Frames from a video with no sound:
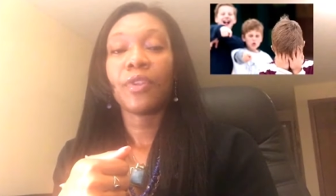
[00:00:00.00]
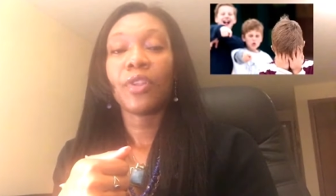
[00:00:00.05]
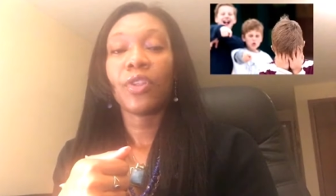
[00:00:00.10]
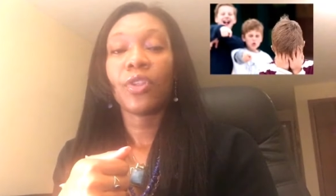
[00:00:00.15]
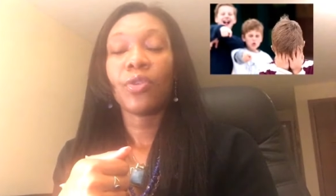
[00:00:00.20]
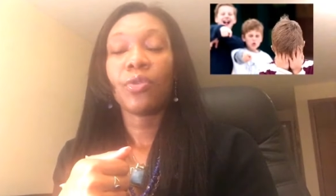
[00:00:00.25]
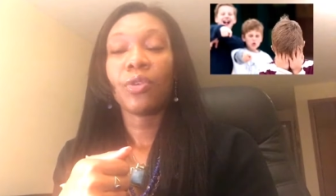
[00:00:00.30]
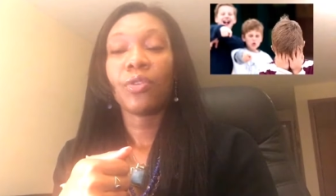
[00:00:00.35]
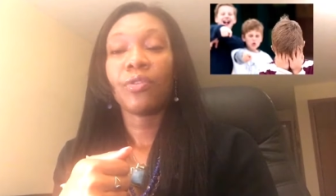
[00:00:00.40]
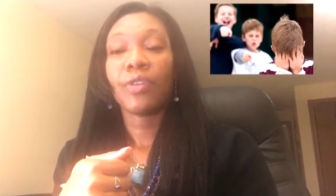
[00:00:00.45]

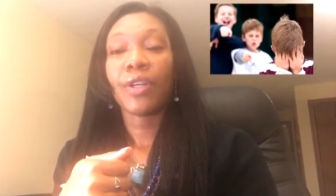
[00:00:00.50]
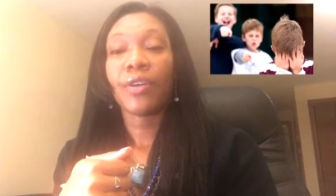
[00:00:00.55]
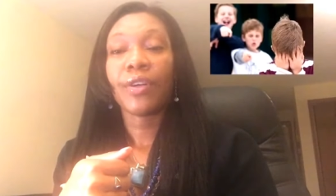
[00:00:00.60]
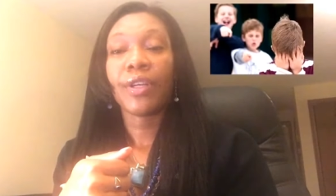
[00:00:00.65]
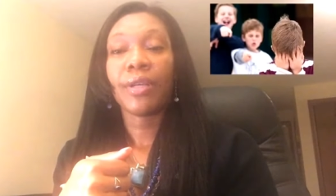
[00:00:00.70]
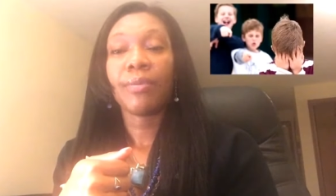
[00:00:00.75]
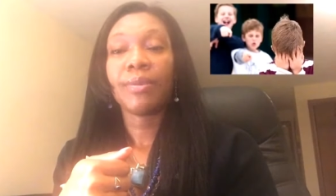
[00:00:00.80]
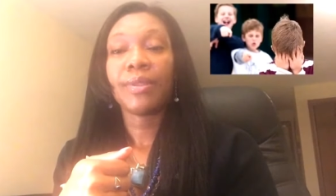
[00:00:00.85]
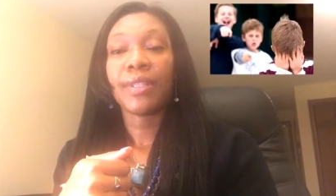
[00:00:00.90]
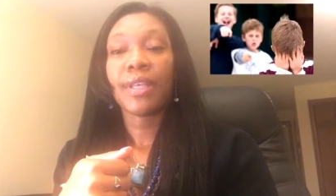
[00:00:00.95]
you were
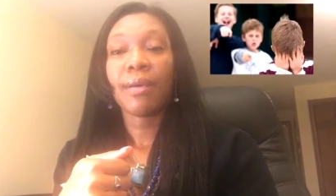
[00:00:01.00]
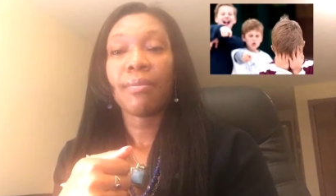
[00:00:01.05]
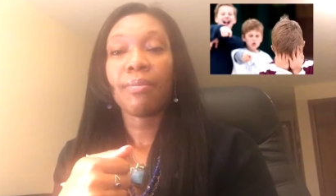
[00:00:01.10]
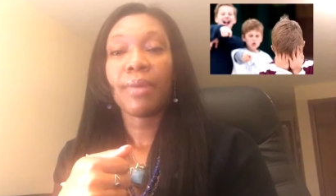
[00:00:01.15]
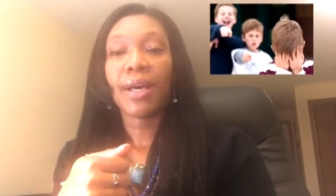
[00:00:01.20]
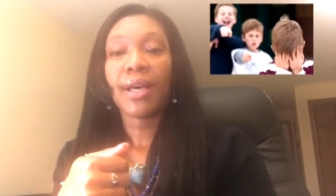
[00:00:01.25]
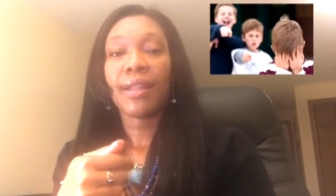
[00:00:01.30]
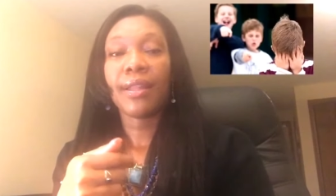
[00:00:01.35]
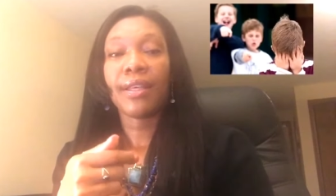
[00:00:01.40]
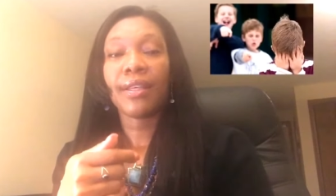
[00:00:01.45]
very upset
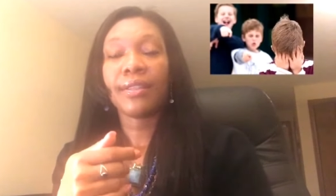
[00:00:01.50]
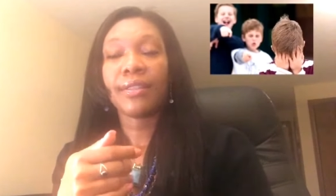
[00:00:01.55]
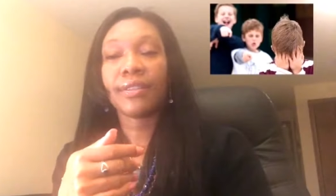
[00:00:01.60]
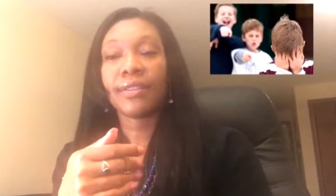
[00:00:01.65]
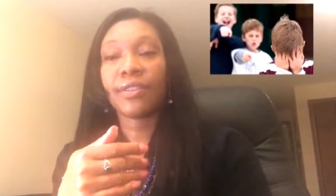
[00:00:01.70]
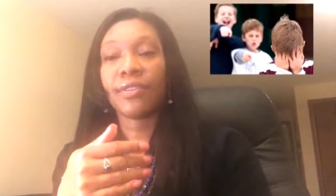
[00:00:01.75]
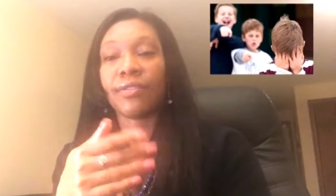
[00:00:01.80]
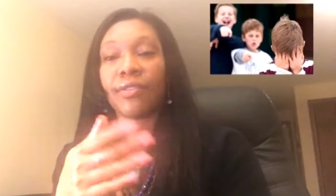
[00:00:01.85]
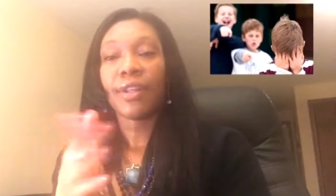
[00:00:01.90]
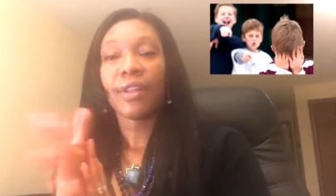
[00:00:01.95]
by this,
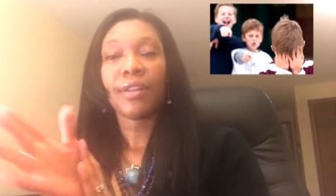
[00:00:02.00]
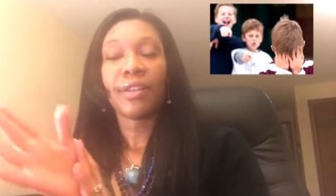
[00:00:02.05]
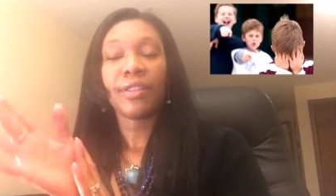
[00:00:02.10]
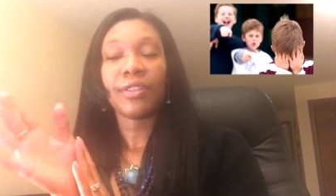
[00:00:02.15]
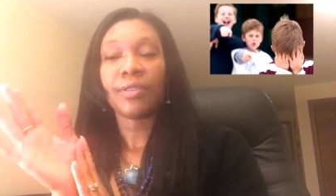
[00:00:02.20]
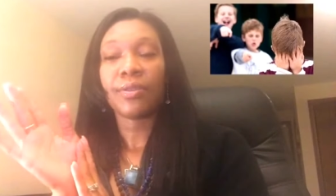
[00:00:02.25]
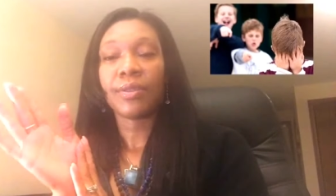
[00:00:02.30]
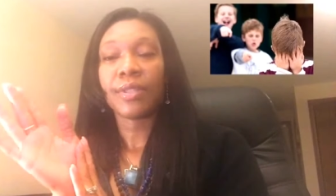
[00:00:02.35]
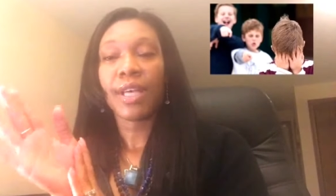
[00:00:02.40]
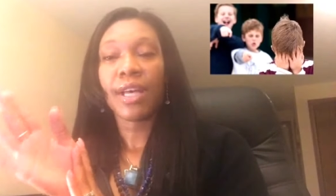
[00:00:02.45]
you felt
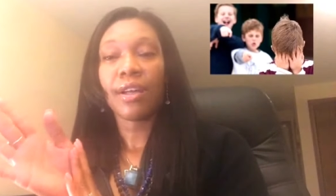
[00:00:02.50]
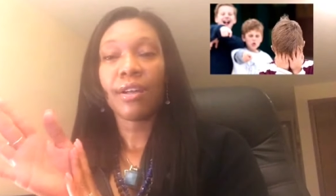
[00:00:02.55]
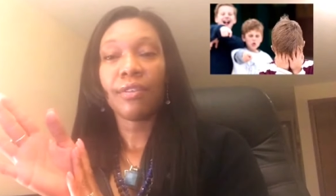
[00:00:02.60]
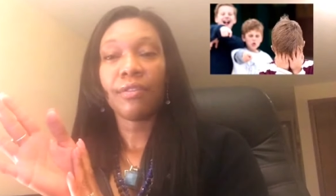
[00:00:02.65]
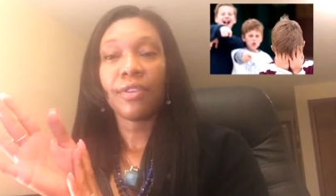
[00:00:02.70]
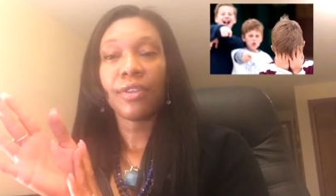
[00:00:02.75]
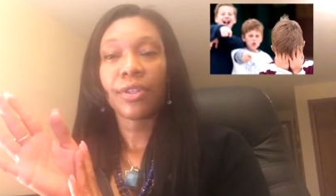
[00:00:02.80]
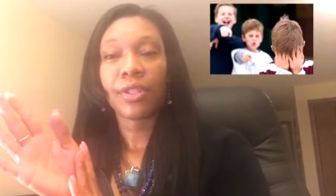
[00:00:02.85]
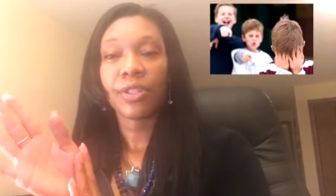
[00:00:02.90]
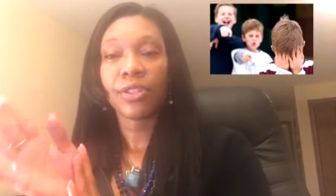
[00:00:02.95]
this was out
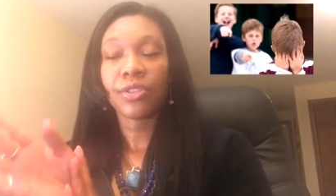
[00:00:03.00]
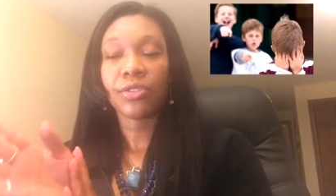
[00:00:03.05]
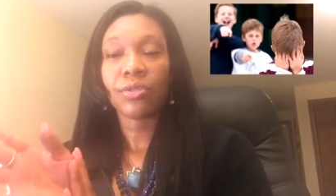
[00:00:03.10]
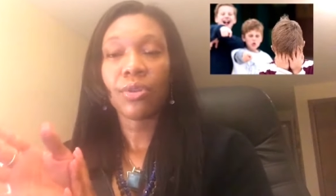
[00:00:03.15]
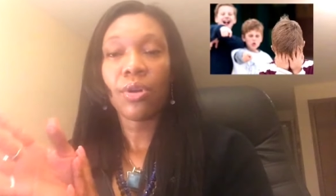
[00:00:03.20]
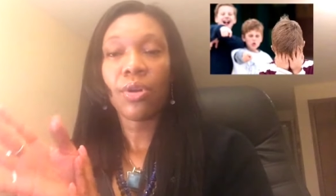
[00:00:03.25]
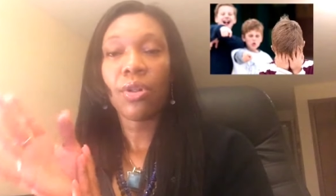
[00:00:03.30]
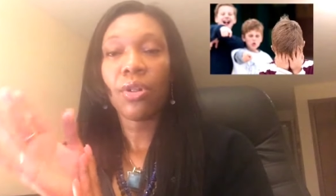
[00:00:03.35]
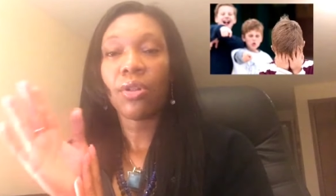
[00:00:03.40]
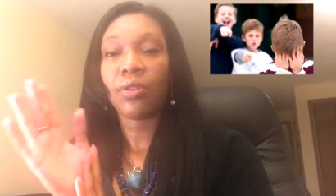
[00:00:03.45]
of your
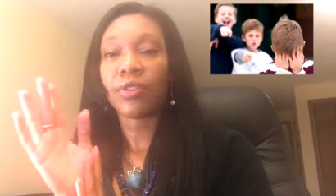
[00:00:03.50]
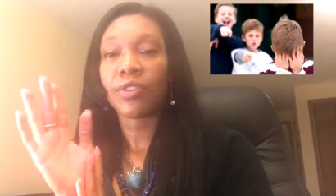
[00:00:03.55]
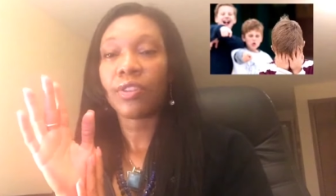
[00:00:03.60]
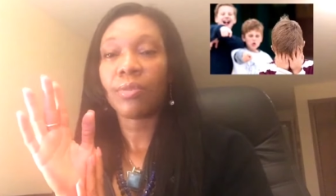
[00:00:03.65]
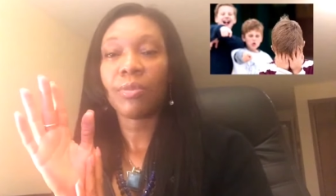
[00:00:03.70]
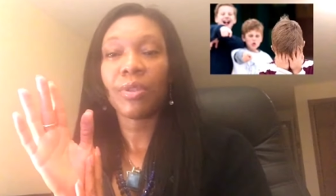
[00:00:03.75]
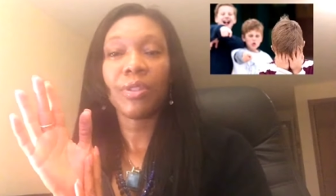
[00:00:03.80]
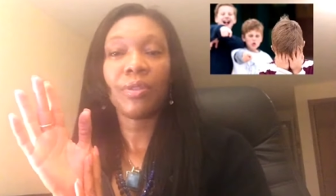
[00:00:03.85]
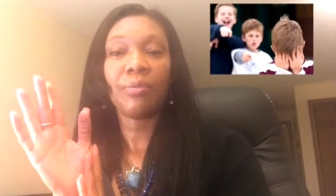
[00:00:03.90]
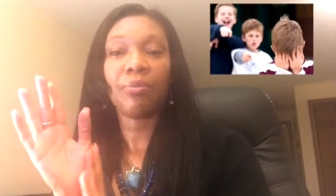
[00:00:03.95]
control,
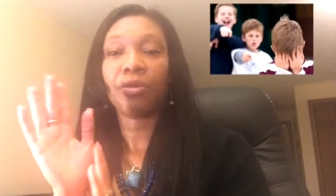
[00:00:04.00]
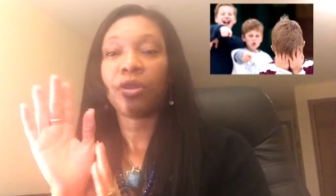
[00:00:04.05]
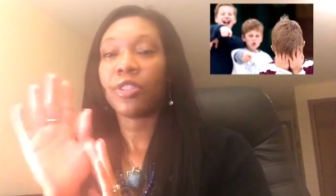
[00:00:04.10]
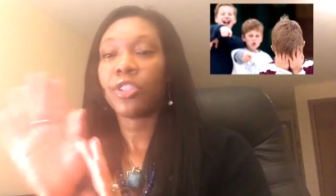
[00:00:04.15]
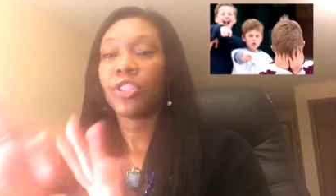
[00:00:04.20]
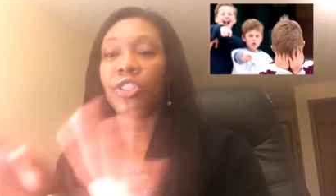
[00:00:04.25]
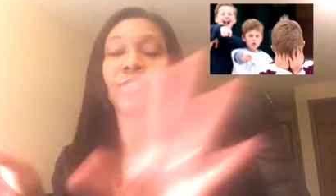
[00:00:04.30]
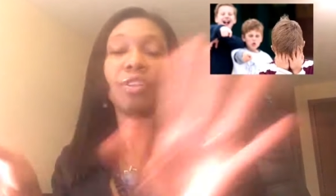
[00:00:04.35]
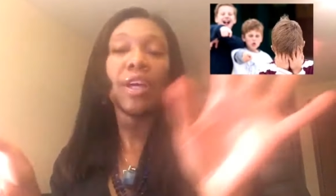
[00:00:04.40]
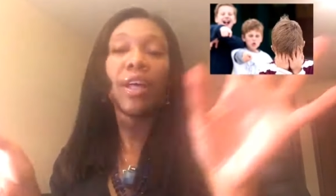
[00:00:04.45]
someone
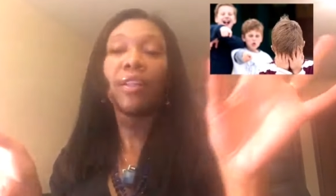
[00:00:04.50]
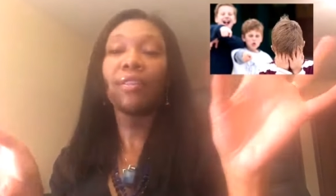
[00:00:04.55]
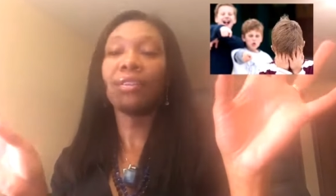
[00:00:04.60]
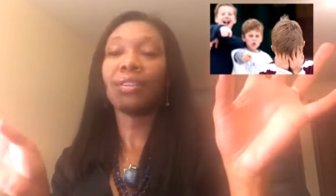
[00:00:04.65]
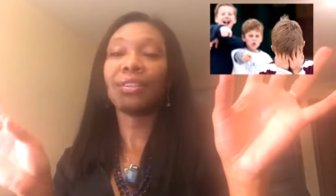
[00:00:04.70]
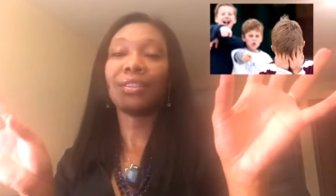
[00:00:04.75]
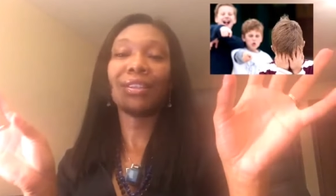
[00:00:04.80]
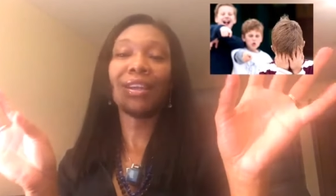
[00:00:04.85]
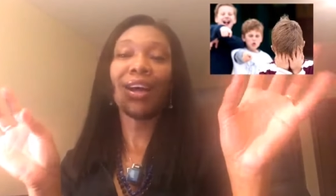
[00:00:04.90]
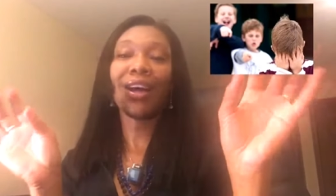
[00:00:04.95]
pushed you down the
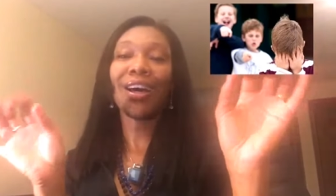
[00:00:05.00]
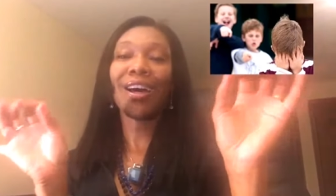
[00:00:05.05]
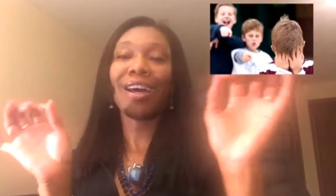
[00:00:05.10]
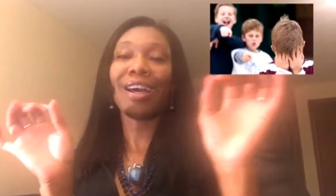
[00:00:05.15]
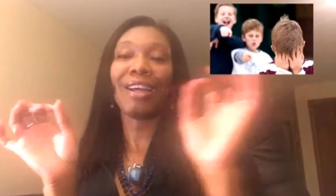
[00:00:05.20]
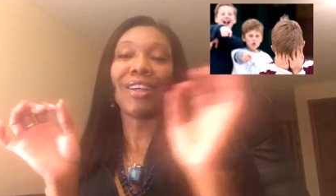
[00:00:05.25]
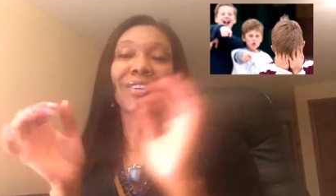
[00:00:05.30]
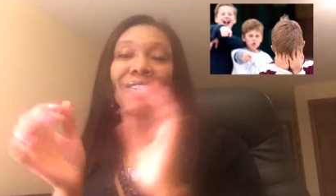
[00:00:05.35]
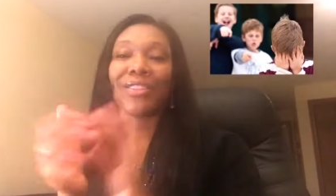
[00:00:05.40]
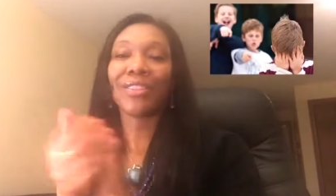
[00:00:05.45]

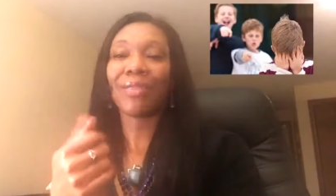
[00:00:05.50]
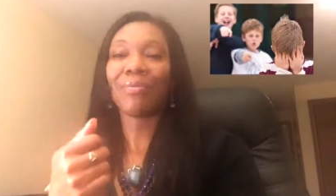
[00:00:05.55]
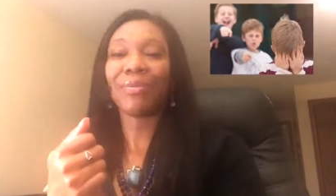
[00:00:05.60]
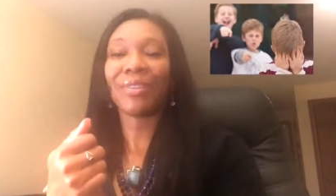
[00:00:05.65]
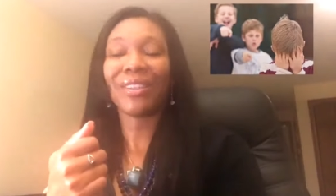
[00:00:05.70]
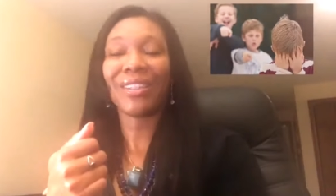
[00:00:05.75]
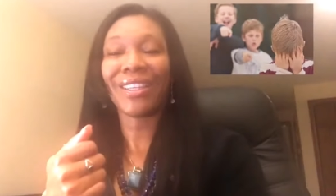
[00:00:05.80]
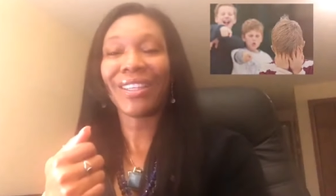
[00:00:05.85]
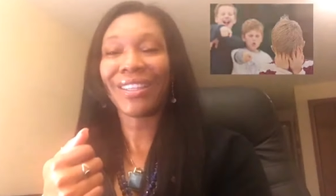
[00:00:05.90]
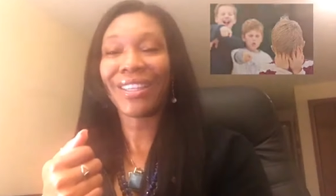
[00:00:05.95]
slide or
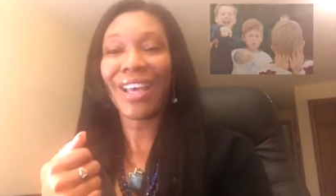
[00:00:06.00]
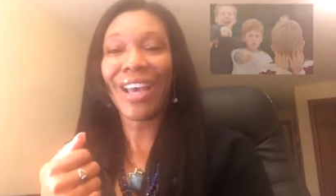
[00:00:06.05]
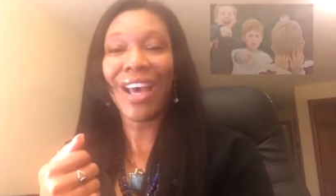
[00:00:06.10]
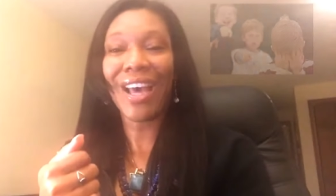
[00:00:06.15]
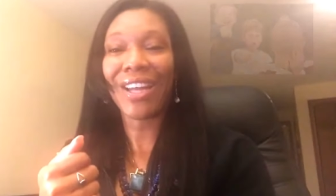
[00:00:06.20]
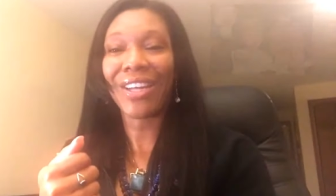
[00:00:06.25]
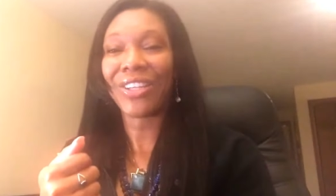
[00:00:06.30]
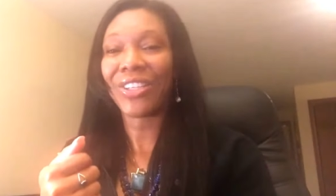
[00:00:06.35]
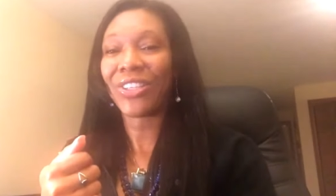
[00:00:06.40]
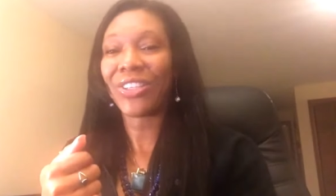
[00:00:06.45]
something like
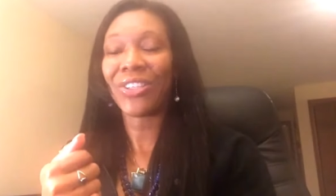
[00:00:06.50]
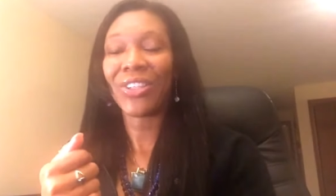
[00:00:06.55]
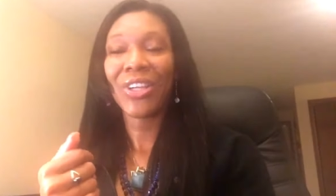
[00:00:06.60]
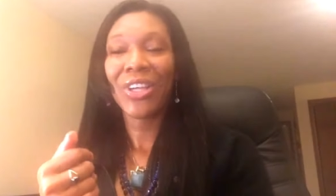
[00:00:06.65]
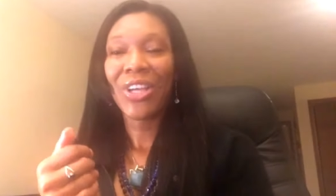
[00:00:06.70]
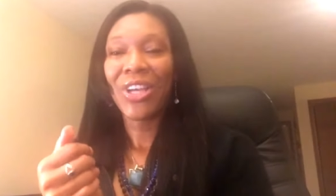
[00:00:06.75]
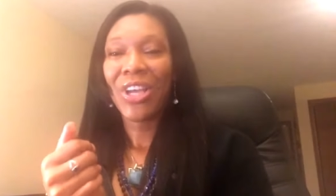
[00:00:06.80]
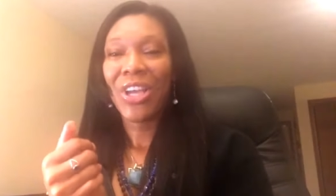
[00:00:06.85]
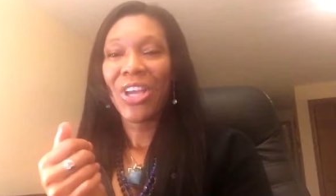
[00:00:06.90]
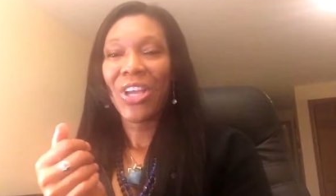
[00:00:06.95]
that, and you,
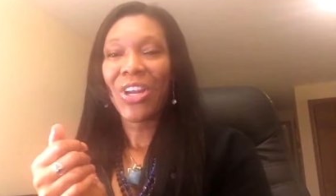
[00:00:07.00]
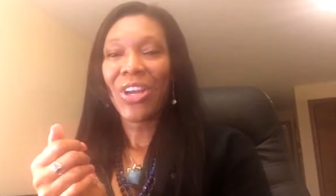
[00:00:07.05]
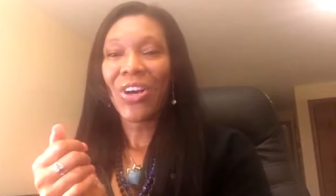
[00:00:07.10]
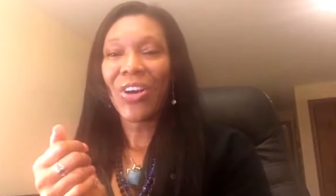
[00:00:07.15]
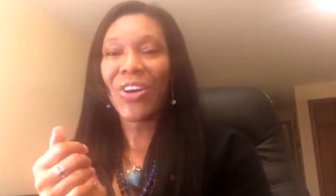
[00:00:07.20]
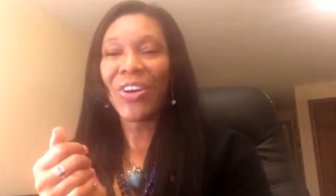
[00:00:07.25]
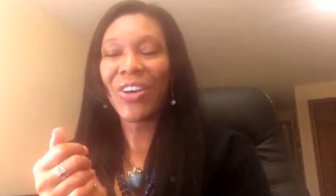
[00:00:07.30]
you know,